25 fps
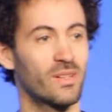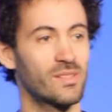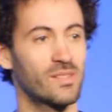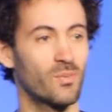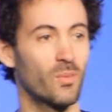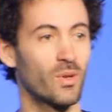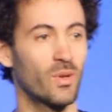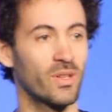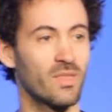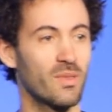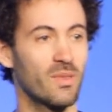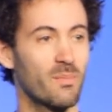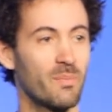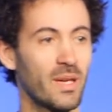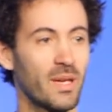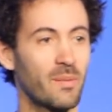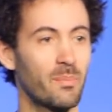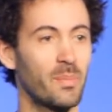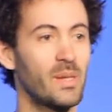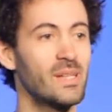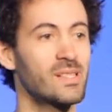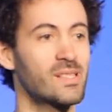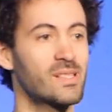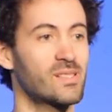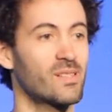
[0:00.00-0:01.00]
It's one of the big
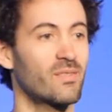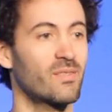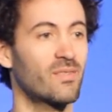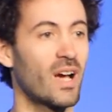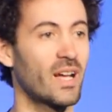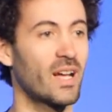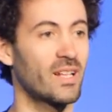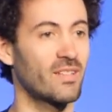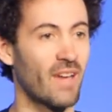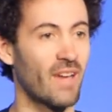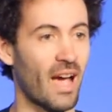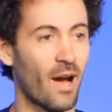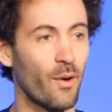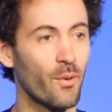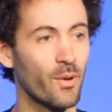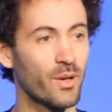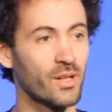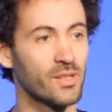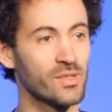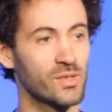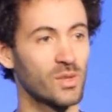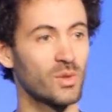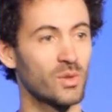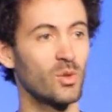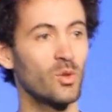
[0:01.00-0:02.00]
pieces of kind of
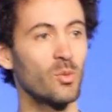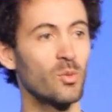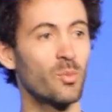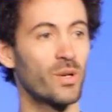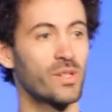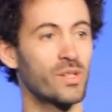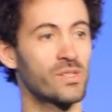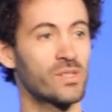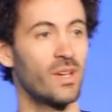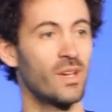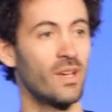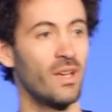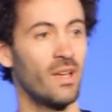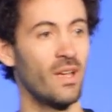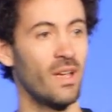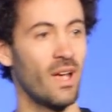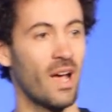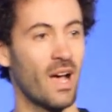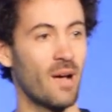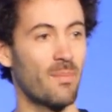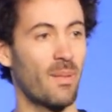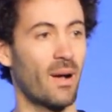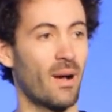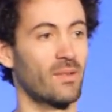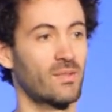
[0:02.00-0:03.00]
arrogance and hubris
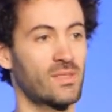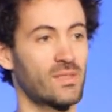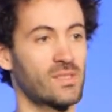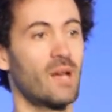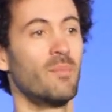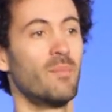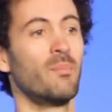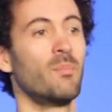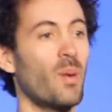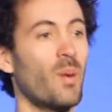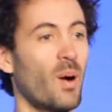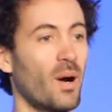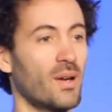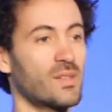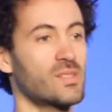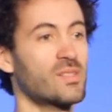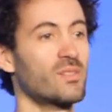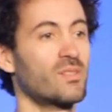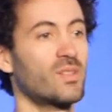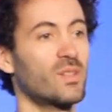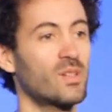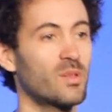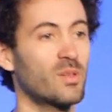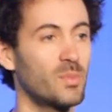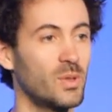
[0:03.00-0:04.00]
about some parts
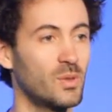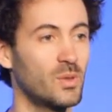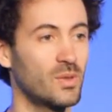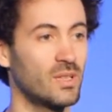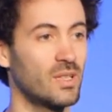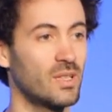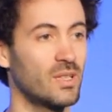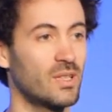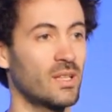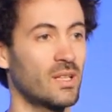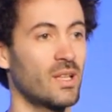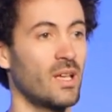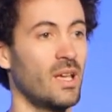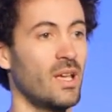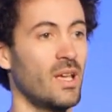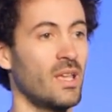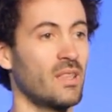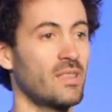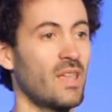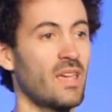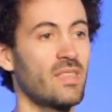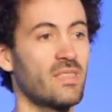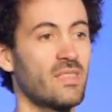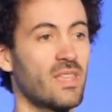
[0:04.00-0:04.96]
of the community that they